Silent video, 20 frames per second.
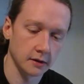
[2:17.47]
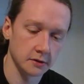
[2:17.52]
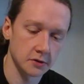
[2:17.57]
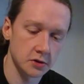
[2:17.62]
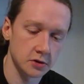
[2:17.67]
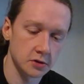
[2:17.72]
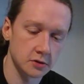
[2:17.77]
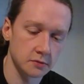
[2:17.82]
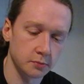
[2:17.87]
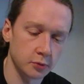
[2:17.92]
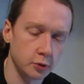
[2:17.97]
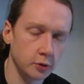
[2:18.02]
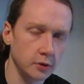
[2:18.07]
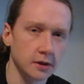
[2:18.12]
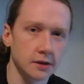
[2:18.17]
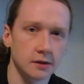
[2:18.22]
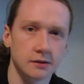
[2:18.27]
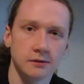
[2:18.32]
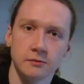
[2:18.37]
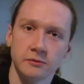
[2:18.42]

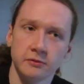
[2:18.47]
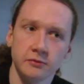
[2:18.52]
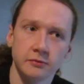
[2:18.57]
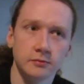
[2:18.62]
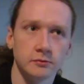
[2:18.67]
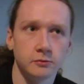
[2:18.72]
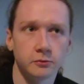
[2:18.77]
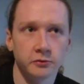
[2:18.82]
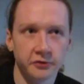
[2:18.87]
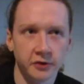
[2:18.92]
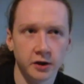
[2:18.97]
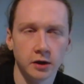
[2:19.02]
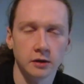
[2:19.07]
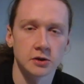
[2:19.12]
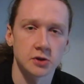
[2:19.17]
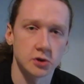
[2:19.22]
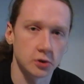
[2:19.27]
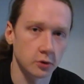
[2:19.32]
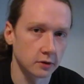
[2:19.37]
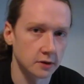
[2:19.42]

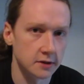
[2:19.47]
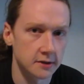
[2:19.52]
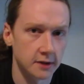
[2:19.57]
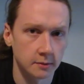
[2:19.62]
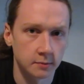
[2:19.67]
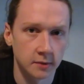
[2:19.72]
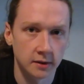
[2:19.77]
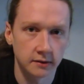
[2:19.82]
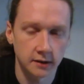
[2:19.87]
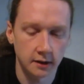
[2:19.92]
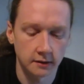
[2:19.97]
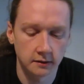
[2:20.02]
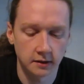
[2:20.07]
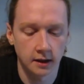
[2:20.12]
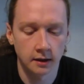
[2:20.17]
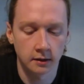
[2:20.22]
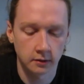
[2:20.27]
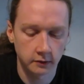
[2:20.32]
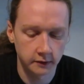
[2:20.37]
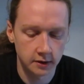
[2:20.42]
fairly short segment at
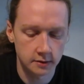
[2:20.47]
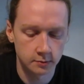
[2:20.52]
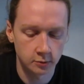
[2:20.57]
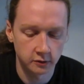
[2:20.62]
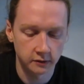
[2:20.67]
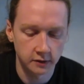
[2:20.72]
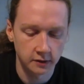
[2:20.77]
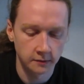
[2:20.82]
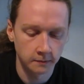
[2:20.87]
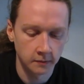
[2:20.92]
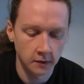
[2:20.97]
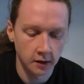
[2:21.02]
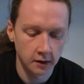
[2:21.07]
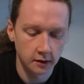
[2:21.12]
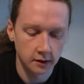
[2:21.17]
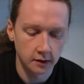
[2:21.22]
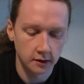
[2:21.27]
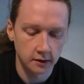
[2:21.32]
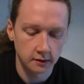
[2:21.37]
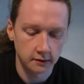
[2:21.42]
the end of this movie
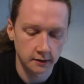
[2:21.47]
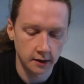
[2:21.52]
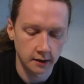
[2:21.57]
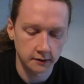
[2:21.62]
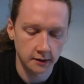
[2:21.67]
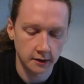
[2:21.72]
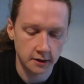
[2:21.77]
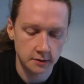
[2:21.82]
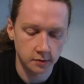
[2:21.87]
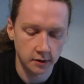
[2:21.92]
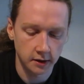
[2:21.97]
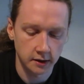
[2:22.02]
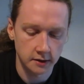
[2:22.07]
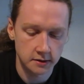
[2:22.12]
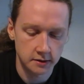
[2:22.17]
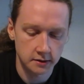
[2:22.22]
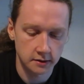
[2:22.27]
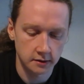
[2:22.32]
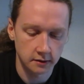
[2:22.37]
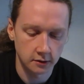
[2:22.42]
that takes
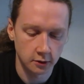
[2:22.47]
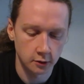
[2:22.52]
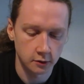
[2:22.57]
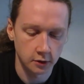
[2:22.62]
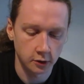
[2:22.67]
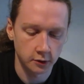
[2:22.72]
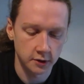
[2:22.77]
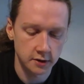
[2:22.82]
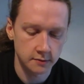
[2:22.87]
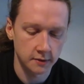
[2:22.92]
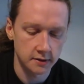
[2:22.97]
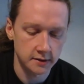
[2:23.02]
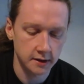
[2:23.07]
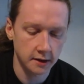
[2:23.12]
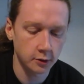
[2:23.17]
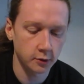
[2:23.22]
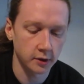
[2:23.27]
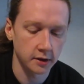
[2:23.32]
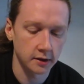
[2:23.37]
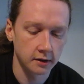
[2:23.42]
place during Christmas.
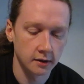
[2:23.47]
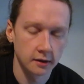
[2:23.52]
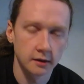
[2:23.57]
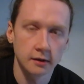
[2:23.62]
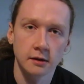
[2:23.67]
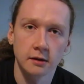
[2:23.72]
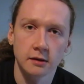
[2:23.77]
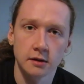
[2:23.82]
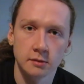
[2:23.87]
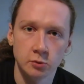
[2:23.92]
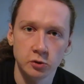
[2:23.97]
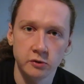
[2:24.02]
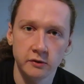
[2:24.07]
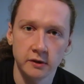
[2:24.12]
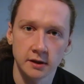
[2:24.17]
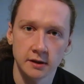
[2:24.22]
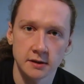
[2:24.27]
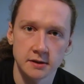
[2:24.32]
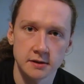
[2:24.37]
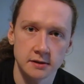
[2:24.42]
Anyway, the
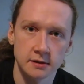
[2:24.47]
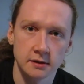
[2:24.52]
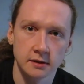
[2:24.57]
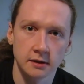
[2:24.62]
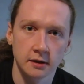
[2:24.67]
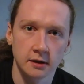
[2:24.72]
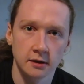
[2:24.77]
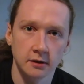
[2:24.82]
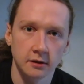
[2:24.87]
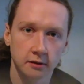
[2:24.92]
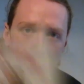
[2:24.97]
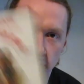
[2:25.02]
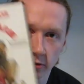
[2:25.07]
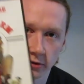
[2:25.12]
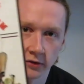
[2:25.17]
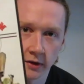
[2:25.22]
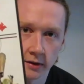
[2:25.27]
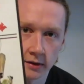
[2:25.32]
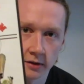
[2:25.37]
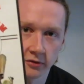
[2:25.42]
movie is
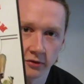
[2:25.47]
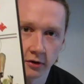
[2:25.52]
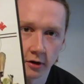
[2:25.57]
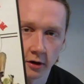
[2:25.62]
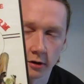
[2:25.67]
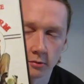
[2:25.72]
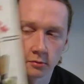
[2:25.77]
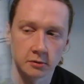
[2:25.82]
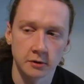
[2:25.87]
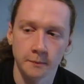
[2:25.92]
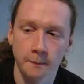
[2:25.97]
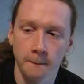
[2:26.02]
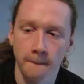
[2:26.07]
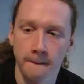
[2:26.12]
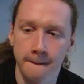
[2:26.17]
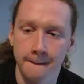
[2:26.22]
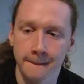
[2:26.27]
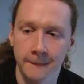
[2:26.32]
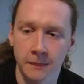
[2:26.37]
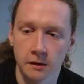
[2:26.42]
Funny Farm
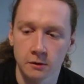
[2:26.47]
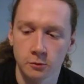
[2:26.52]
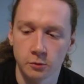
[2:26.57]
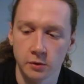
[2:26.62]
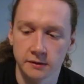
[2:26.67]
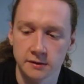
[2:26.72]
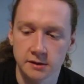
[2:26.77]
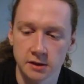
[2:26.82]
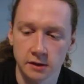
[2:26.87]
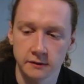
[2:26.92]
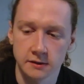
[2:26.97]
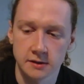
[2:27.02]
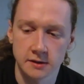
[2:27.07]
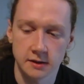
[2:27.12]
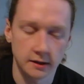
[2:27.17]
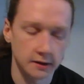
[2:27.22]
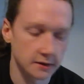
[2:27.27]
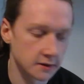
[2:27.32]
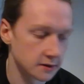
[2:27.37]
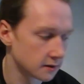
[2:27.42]
with Chevy
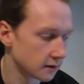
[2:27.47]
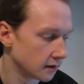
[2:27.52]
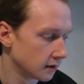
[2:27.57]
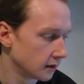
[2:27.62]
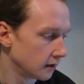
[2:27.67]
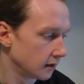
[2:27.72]
Chase.